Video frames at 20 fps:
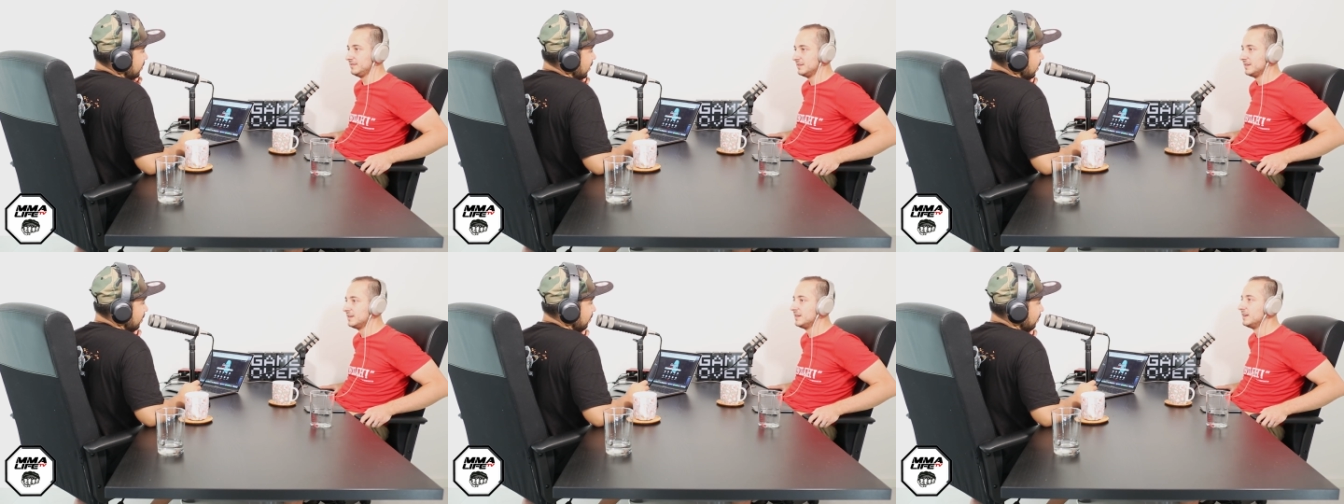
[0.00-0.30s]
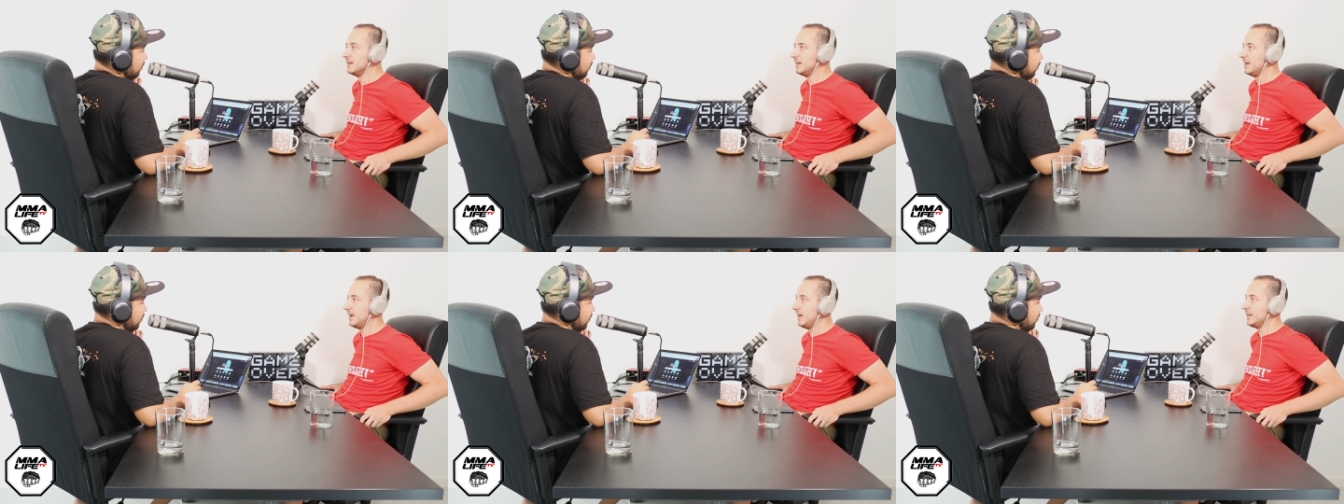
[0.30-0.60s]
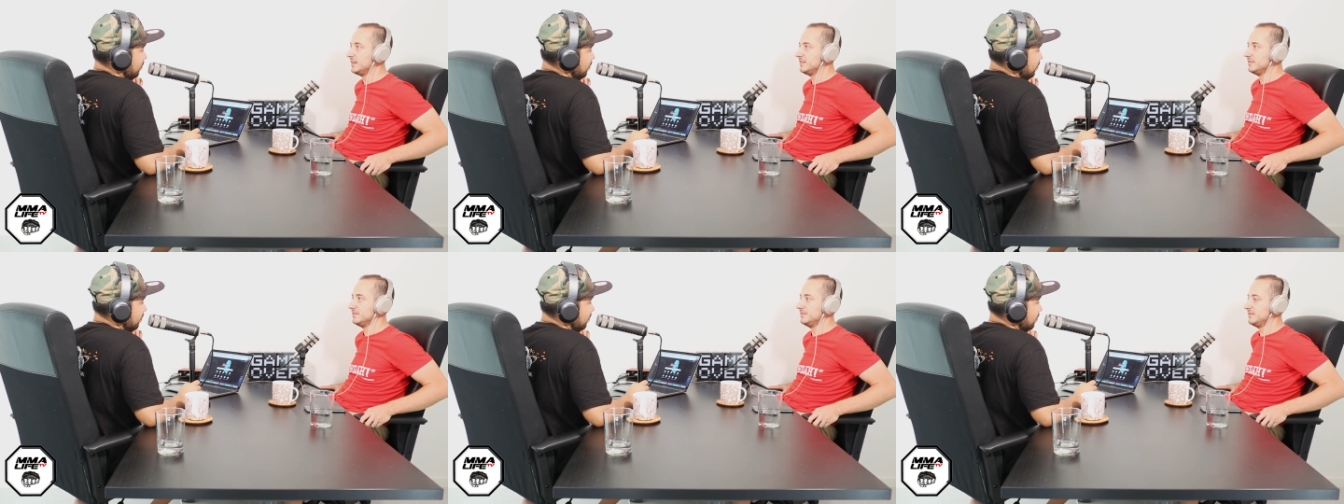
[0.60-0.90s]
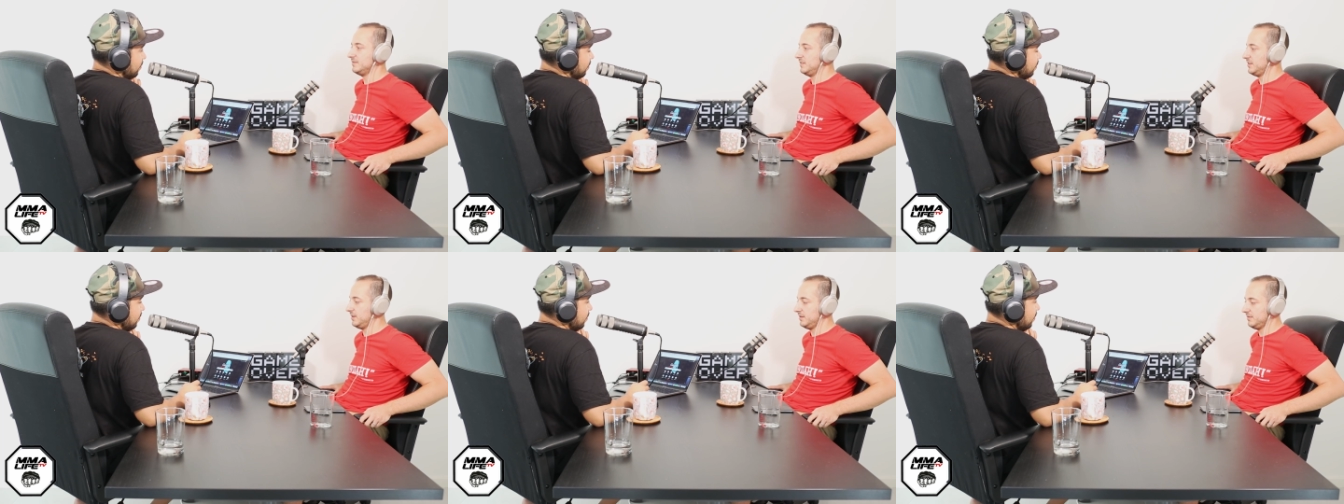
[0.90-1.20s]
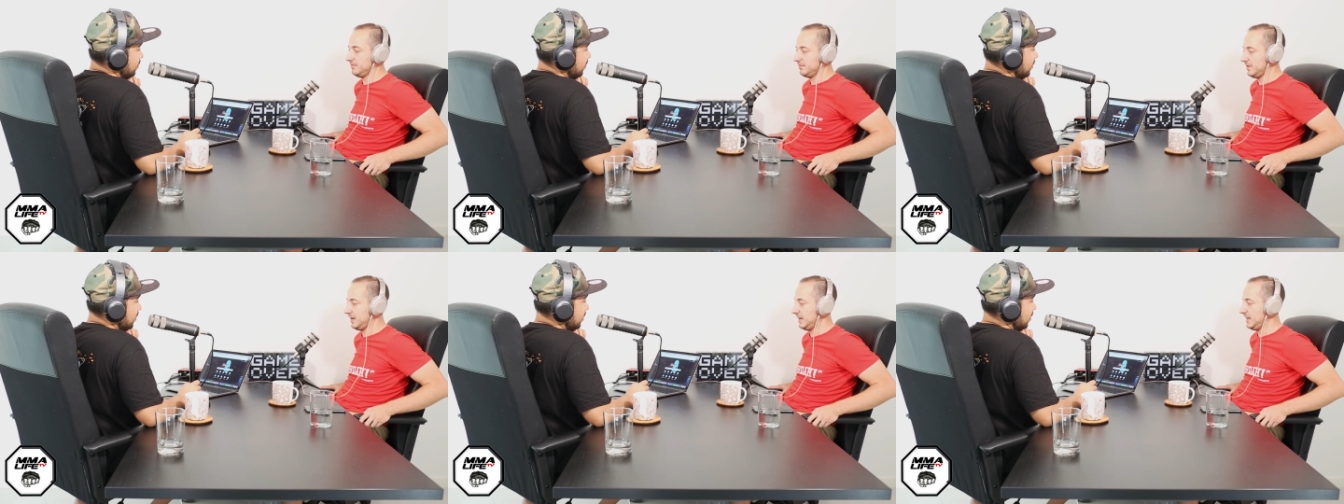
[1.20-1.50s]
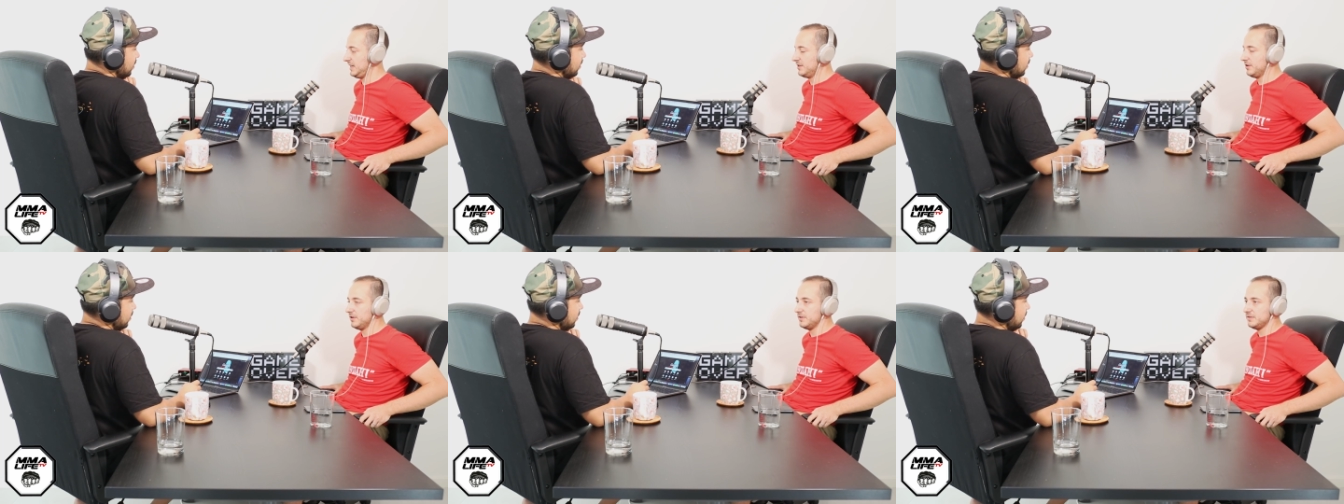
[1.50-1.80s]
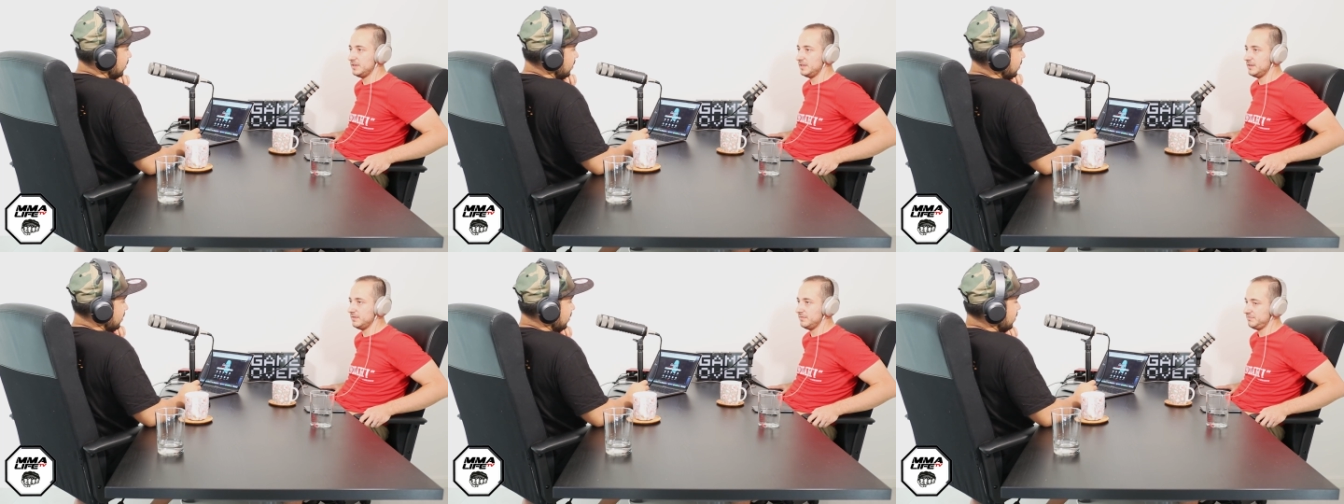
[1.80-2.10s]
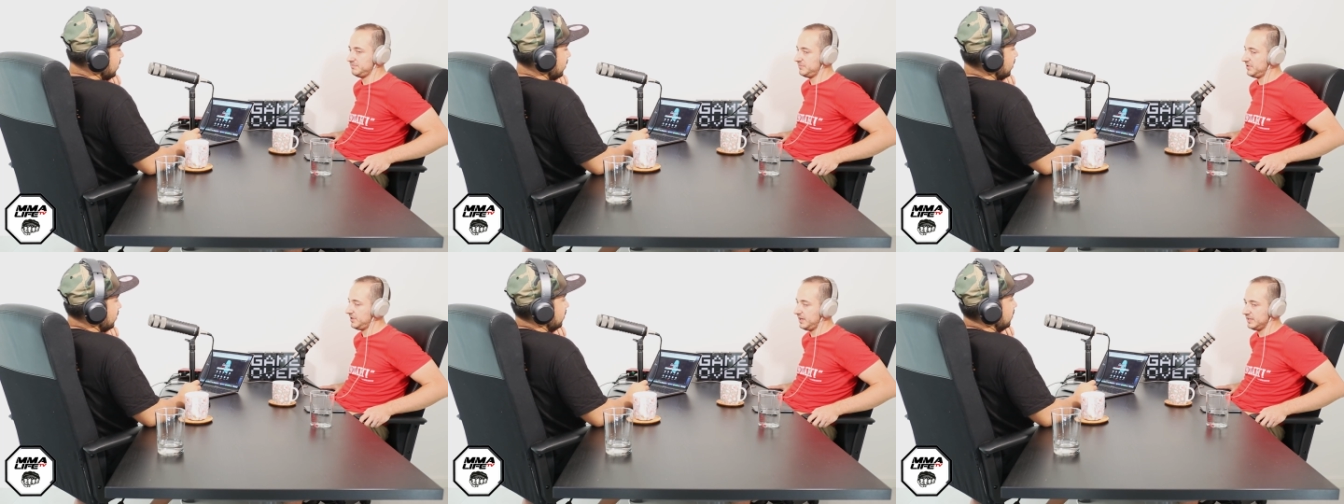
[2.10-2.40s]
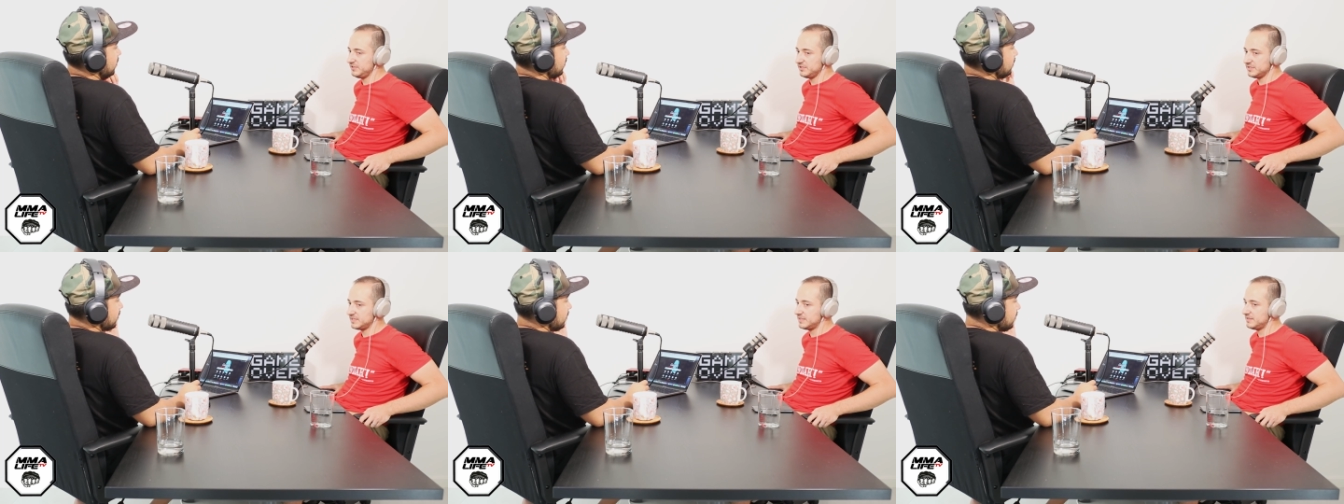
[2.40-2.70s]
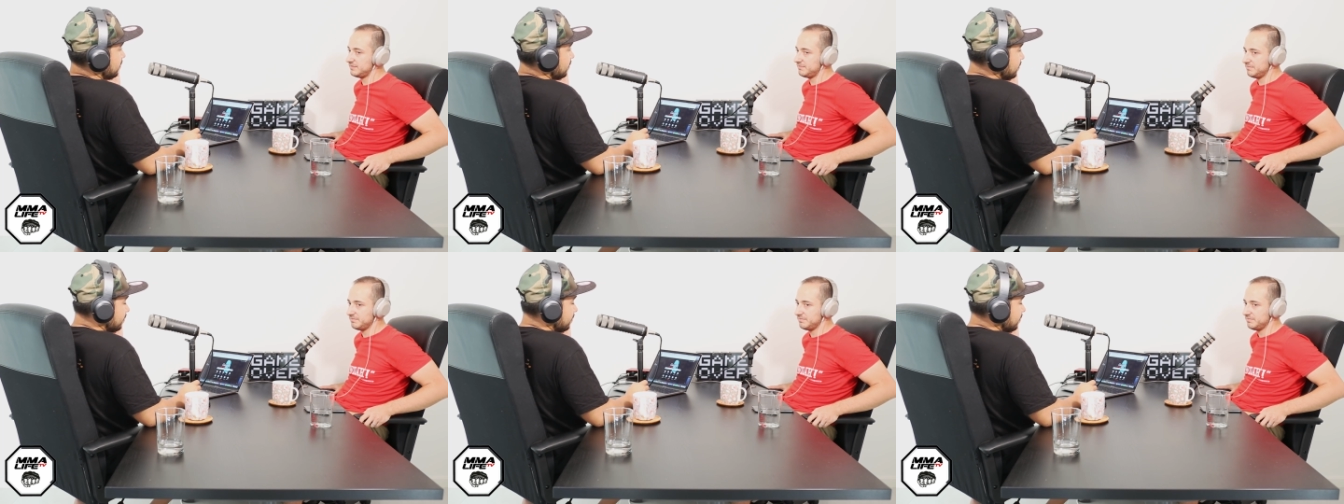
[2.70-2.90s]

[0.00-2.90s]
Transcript: Yeah, and you know he knows he you know just